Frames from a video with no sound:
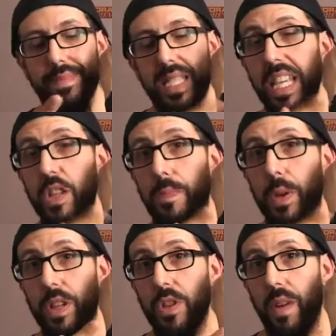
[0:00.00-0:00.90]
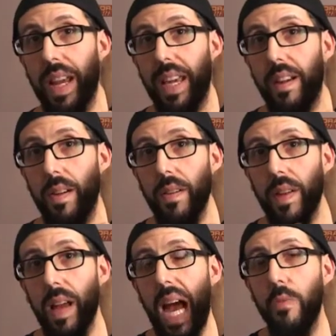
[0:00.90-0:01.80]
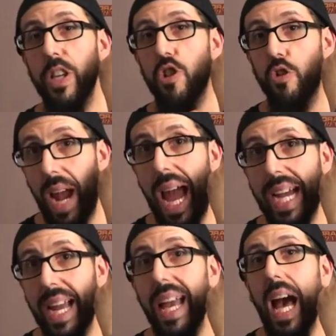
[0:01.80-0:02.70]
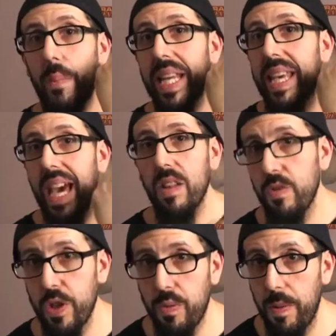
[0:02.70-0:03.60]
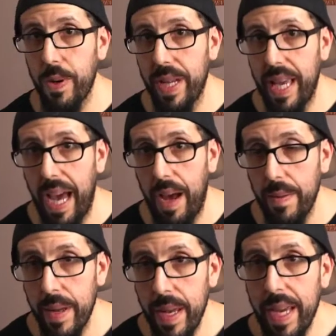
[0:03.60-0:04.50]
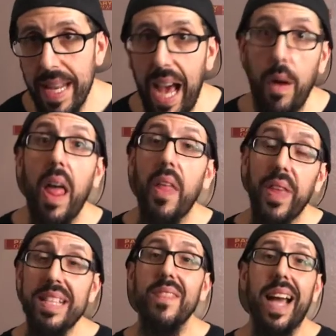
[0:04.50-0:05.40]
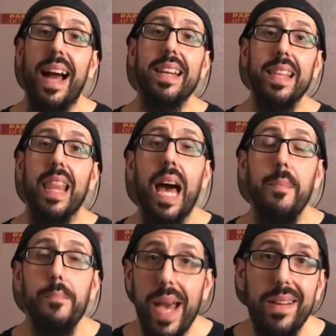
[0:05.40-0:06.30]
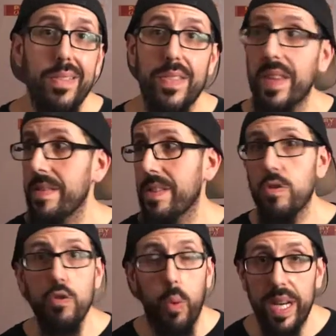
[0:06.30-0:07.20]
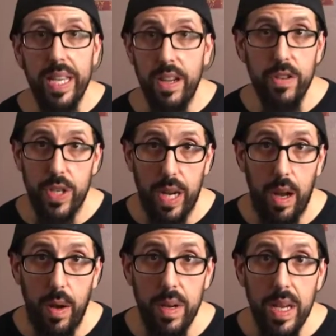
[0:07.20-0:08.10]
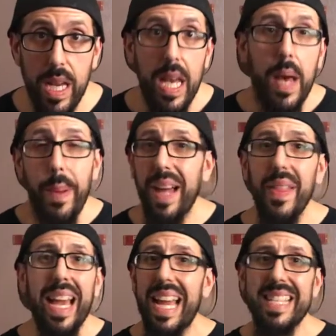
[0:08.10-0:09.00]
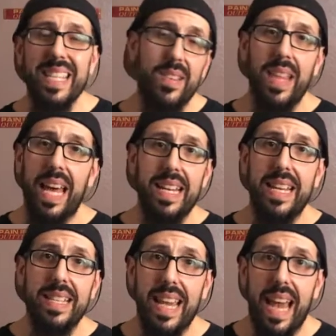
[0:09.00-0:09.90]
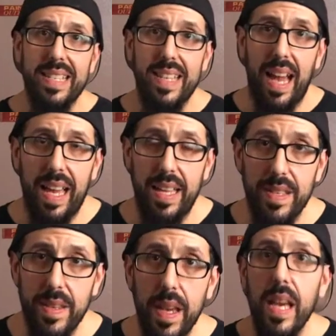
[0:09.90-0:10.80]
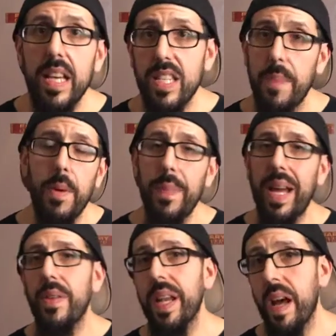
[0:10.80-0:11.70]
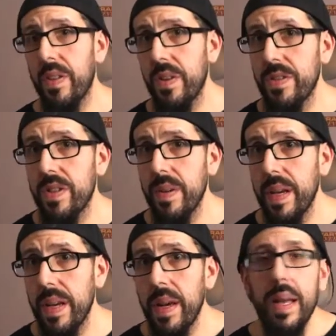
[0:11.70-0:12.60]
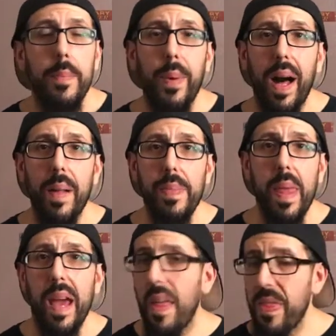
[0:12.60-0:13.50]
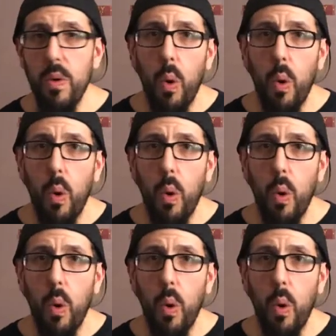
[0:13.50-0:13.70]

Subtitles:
these beauties right here. How we track how many calories we're putting out. Now, things have gotten a lot better since 20 years ago, but it's still not an exact science. Some are better than others, but they're